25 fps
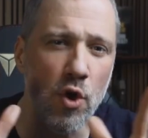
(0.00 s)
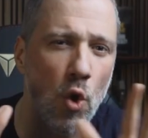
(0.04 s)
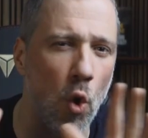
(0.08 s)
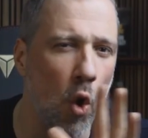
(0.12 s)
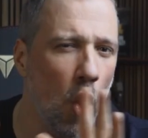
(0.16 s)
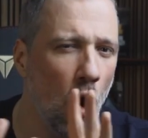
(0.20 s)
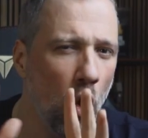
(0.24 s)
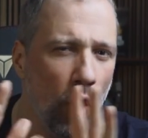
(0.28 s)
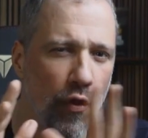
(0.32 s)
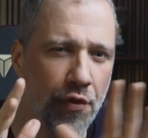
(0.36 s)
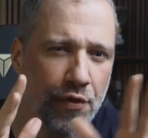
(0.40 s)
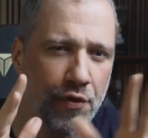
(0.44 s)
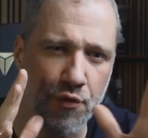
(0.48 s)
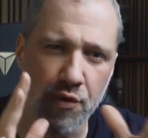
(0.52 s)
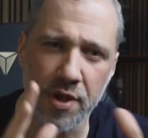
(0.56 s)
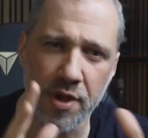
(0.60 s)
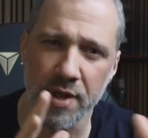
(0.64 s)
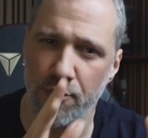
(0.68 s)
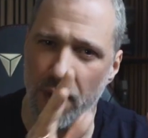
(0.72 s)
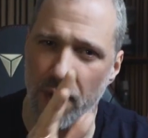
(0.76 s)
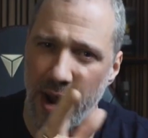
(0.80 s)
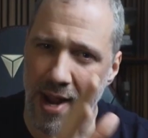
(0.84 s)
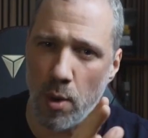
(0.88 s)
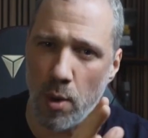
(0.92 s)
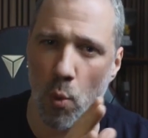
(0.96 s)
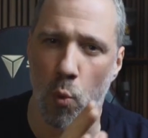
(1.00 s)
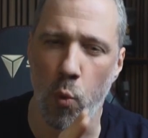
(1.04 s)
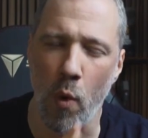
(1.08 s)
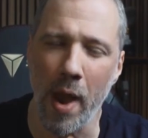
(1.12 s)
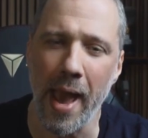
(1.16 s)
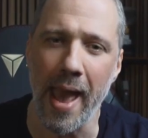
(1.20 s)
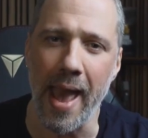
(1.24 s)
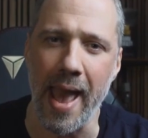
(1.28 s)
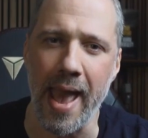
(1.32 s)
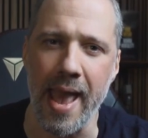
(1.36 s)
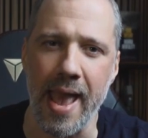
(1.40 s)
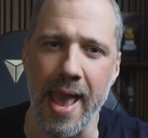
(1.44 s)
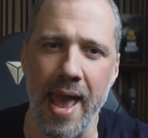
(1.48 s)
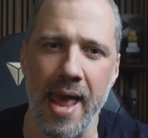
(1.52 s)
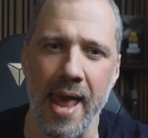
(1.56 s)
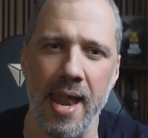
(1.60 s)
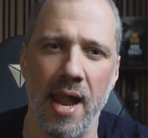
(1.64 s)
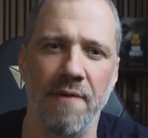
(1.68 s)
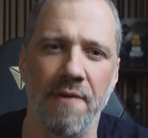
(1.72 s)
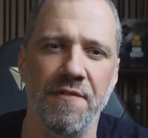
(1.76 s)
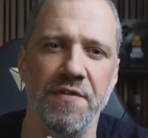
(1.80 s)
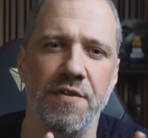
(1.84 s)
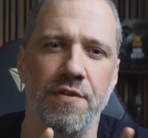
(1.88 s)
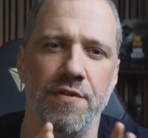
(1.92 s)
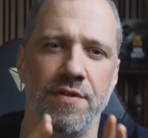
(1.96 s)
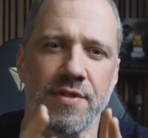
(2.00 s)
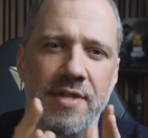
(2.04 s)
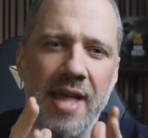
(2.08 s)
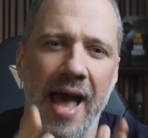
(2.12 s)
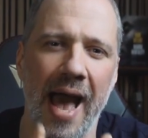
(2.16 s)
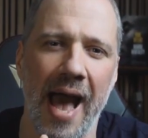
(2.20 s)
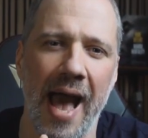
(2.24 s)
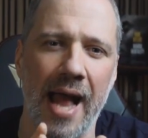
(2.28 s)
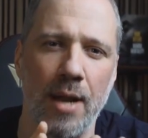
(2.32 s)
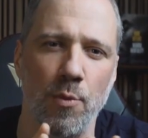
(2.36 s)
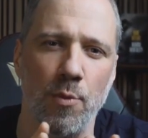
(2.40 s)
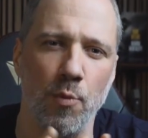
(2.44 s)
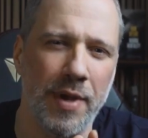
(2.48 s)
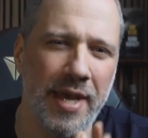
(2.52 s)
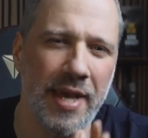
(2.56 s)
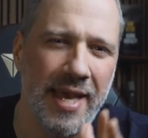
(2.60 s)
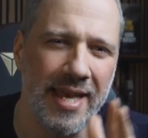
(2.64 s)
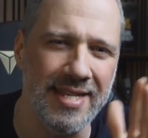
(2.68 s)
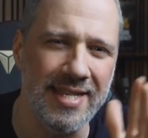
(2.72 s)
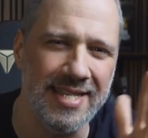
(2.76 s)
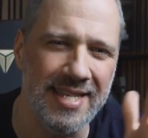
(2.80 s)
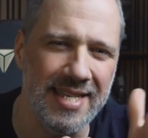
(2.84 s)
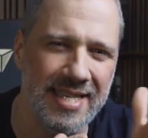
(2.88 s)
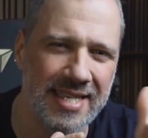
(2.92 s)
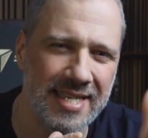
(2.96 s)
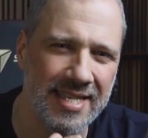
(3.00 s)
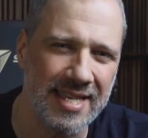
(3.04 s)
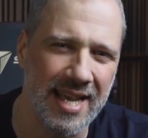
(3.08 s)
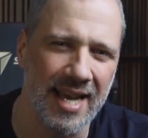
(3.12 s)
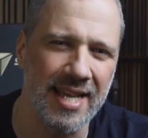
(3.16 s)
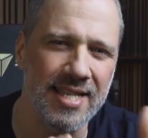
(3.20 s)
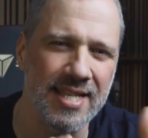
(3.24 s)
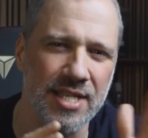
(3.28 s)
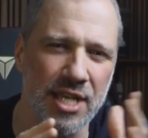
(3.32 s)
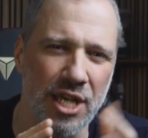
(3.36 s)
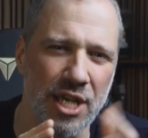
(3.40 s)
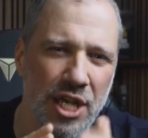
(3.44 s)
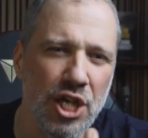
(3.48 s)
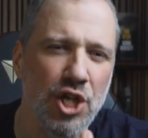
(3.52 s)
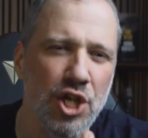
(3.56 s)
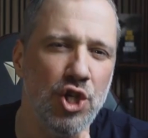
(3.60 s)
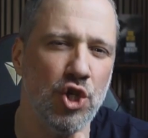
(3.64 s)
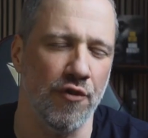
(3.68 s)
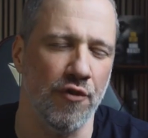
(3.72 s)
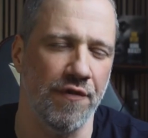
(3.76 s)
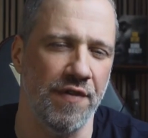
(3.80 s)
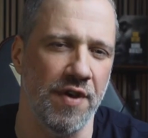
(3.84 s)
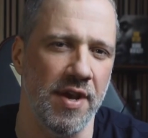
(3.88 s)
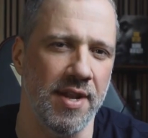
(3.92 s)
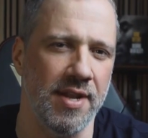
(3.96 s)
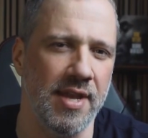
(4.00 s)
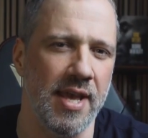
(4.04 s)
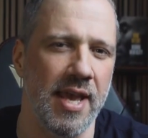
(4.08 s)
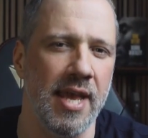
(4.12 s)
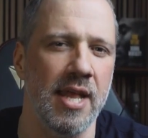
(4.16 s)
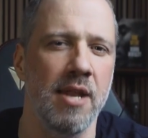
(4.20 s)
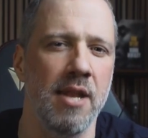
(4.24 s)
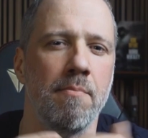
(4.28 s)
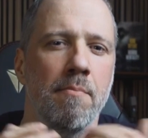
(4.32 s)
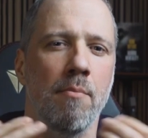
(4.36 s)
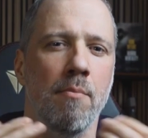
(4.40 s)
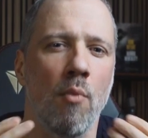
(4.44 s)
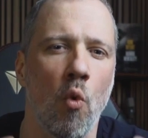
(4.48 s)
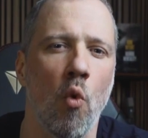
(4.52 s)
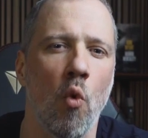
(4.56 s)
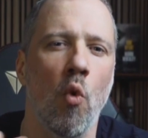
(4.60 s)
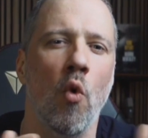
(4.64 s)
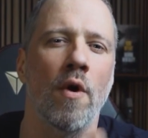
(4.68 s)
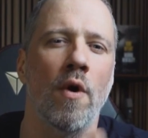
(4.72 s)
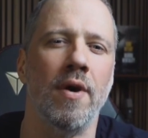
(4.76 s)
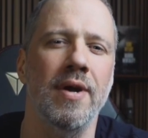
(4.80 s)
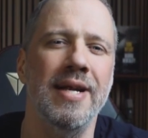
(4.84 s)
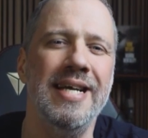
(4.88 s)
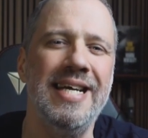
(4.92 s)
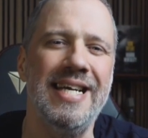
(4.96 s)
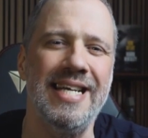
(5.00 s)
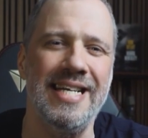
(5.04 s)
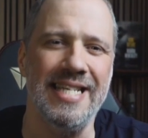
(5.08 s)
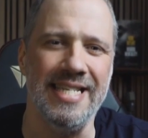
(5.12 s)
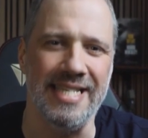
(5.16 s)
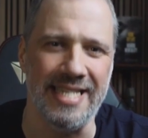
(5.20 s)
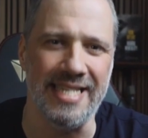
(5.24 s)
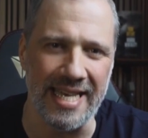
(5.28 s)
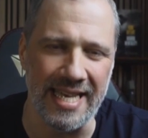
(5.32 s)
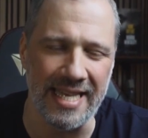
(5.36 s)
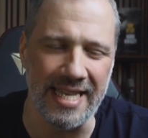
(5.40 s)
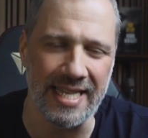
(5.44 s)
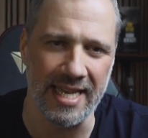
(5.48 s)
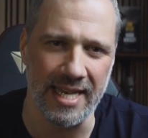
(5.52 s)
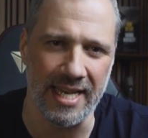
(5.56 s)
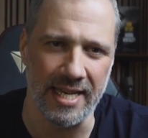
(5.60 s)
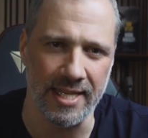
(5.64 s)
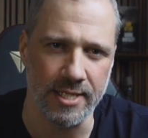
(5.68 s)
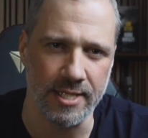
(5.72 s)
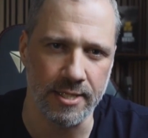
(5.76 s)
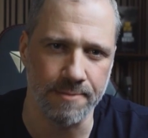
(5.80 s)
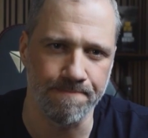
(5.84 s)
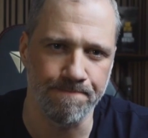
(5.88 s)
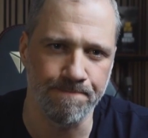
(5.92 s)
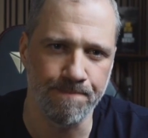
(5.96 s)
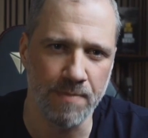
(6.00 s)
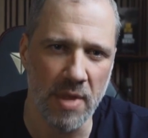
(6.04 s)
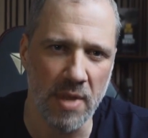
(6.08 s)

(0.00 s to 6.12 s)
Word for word: you all three right away, and after that, we can discuss each of it in more details.